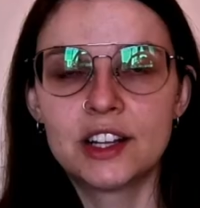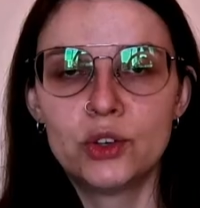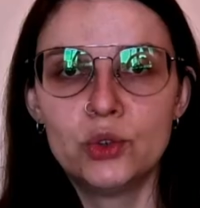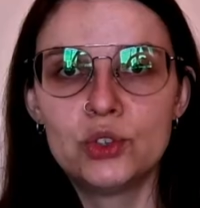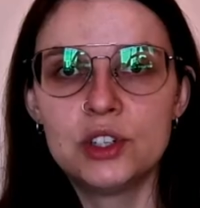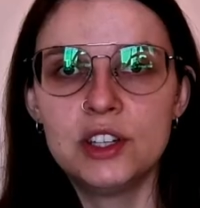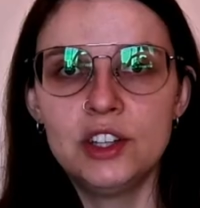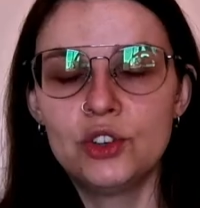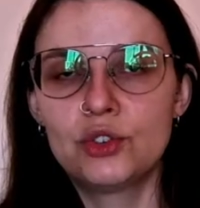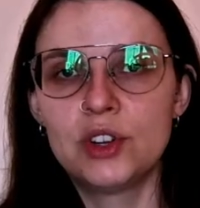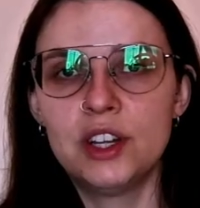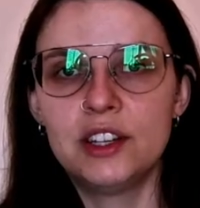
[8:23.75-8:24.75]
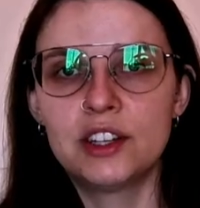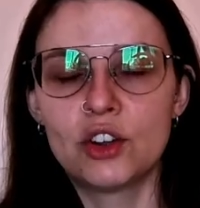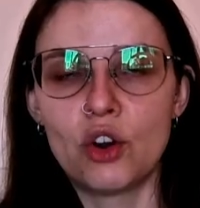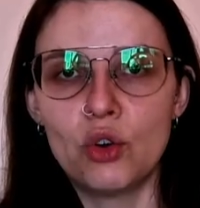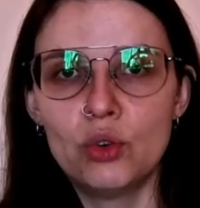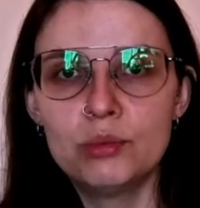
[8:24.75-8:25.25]
are looting Ukrainian
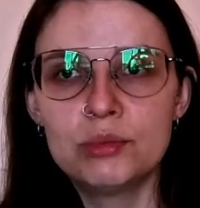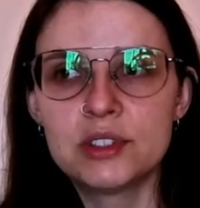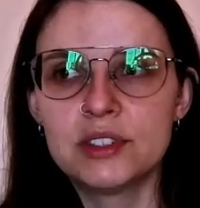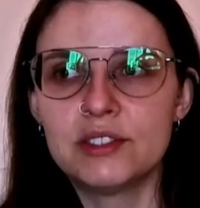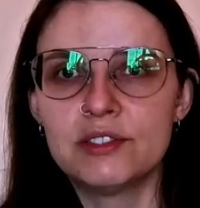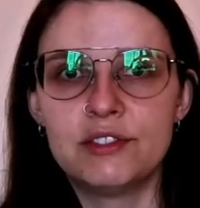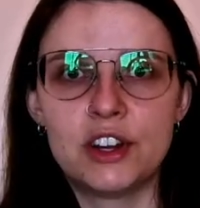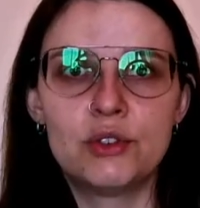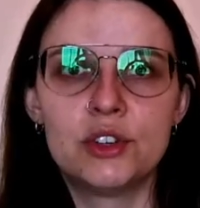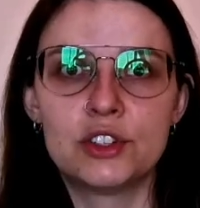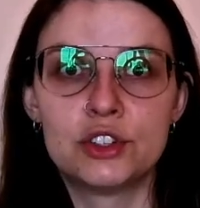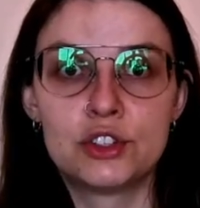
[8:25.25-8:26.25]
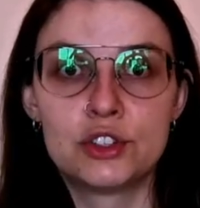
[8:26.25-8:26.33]
homes and various